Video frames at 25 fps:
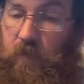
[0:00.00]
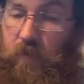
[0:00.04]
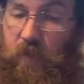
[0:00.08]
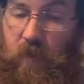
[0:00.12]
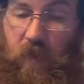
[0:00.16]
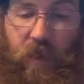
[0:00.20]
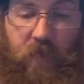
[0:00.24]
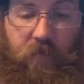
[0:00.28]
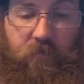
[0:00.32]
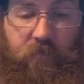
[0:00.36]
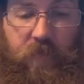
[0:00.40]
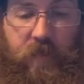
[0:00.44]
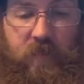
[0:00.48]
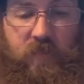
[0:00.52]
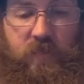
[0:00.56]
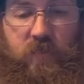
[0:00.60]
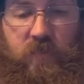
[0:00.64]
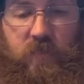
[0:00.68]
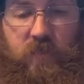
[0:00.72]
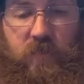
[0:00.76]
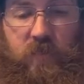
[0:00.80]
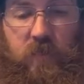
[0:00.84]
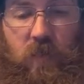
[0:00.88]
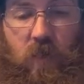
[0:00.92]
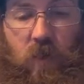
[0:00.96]
I've
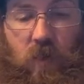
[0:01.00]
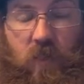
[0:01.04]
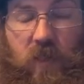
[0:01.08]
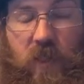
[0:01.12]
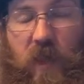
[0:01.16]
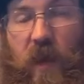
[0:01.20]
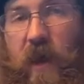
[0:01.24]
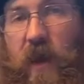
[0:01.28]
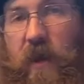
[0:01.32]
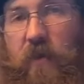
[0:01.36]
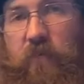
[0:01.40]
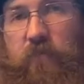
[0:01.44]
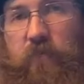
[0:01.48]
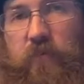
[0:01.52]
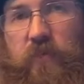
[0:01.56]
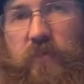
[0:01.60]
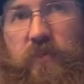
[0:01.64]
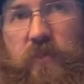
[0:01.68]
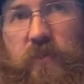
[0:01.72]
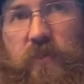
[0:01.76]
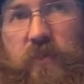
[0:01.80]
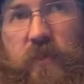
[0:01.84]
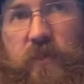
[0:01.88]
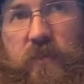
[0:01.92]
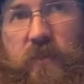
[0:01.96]
mentioned in our live
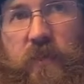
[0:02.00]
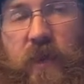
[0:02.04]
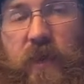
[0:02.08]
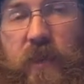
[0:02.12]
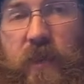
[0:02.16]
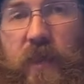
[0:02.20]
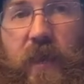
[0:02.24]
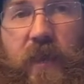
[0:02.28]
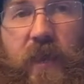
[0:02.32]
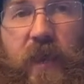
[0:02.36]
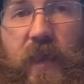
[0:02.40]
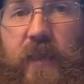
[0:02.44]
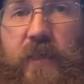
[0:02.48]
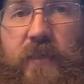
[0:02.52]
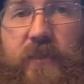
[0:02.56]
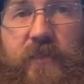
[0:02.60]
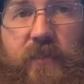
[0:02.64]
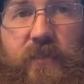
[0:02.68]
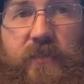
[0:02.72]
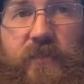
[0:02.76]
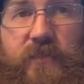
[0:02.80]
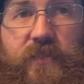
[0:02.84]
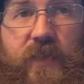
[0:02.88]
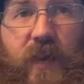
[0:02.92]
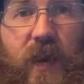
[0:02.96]
recently that
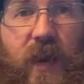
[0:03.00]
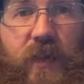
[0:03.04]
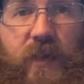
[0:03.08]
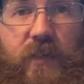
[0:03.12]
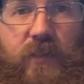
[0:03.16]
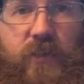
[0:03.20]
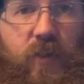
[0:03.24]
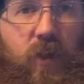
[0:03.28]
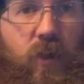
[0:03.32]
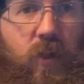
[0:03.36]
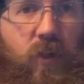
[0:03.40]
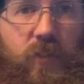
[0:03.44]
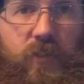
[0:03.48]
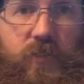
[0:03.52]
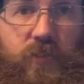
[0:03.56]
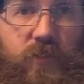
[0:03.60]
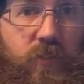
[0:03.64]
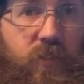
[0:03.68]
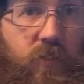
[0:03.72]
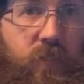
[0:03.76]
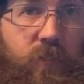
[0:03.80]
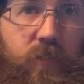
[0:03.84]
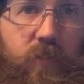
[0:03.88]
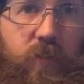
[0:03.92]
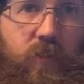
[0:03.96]
anything Scotty Dog is
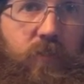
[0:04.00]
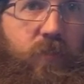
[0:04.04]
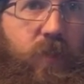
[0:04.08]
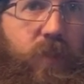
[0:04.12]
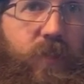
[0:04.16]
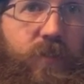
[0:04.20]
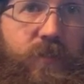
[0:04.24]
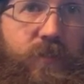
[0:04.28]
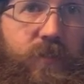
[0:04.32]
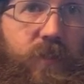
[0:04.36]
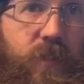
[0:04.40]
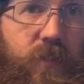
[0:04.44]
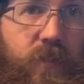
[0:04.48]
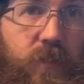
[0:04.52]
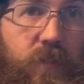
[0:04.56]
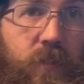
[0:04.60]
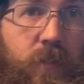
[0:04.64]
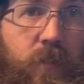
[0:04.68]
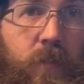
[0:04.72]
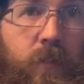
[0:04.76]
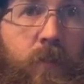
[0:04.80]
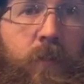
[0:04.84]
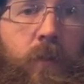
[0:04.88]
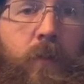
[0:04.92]
going to be a great seller.